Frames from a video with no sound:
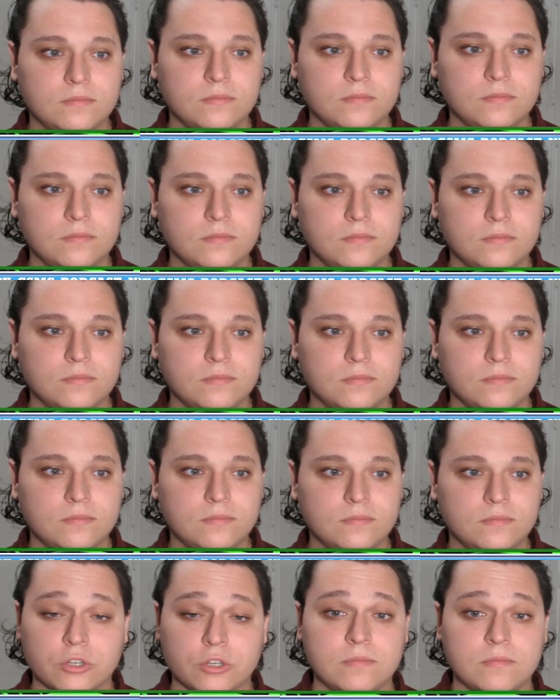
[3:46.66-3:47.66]

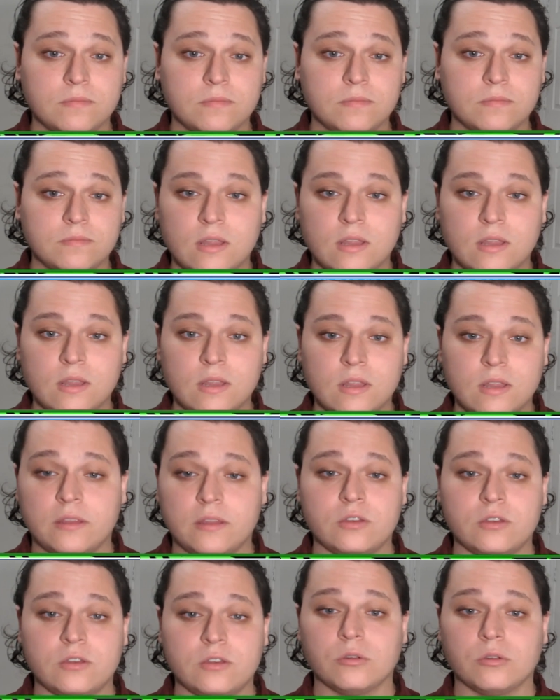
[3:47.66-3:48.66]
Shesterkin and the
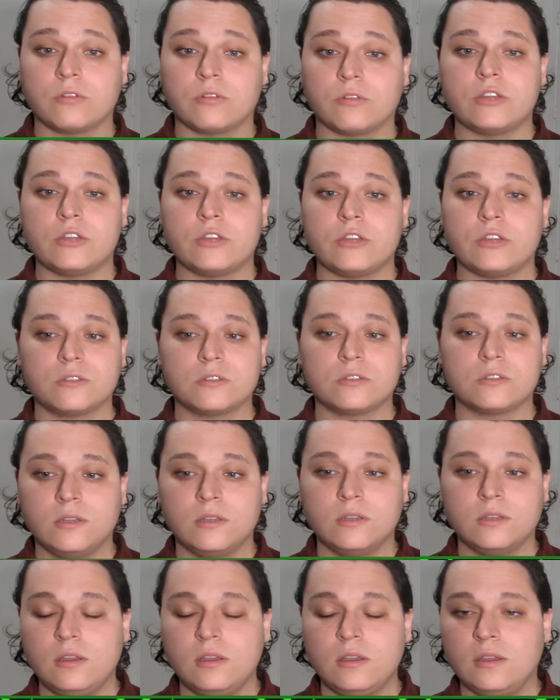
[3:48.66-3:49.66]
New York Rangers.
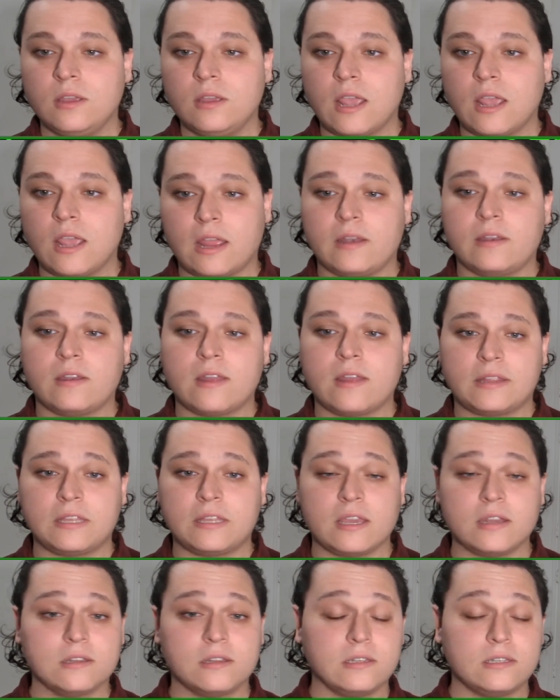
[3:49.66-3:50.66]
And at the
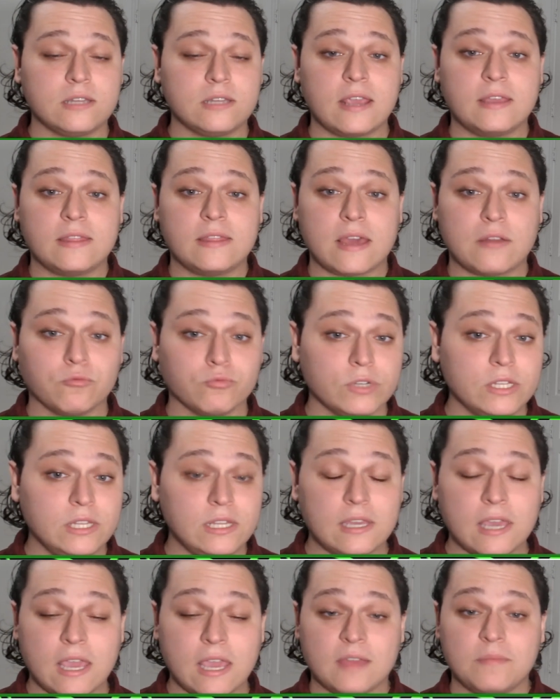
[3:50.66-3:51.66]
end of the day, that really
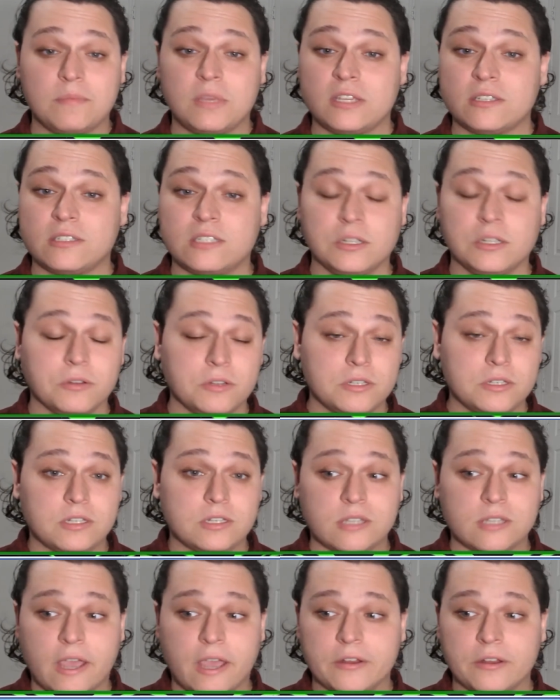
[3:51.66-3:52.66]
can be a series
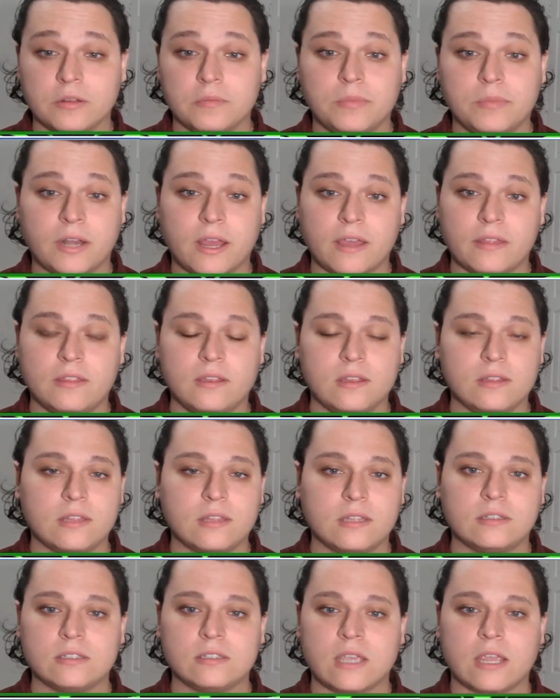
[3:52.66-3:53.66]
decider. But I think that
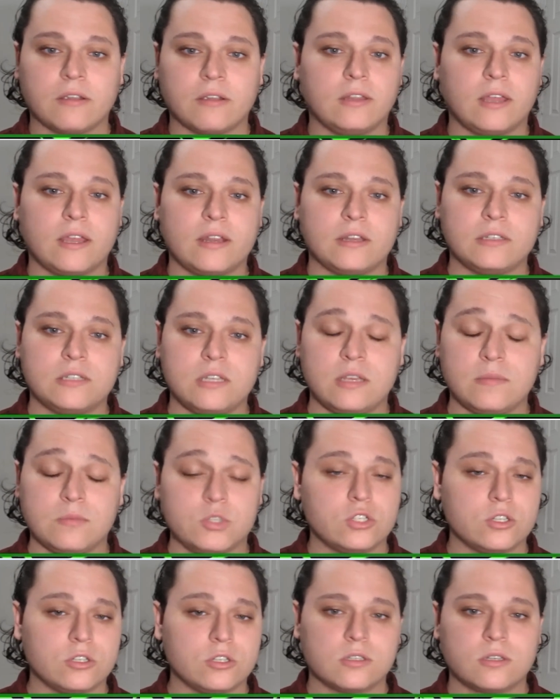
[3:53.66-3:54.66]
this Carolina team is
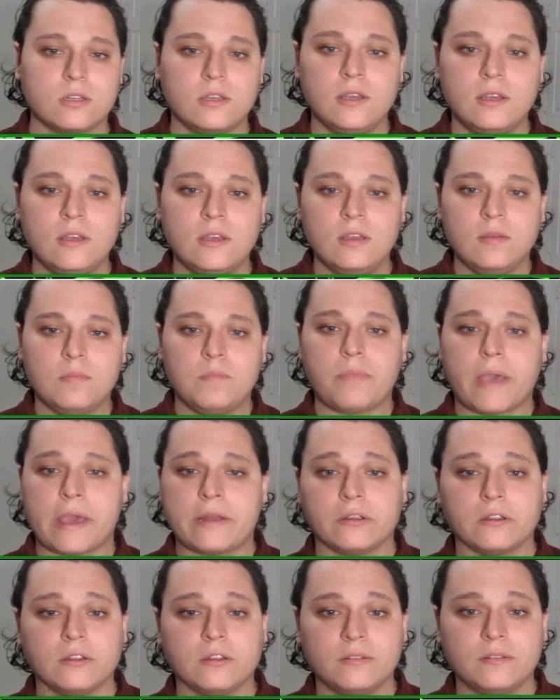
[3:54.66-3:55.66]
just
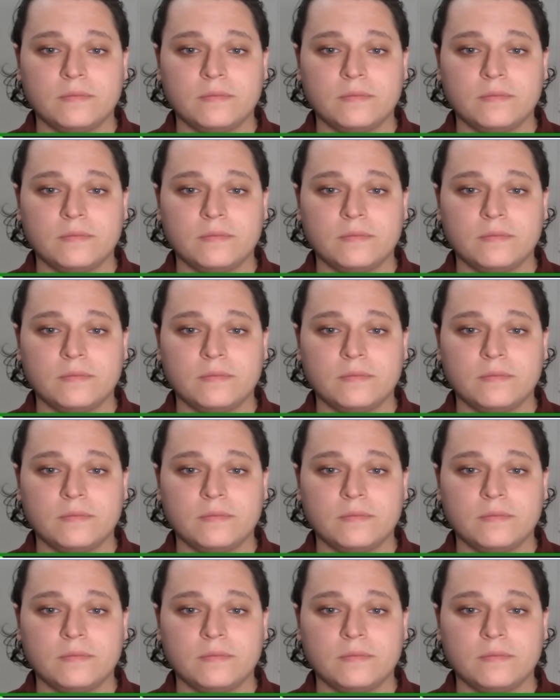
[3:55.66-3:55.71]
better.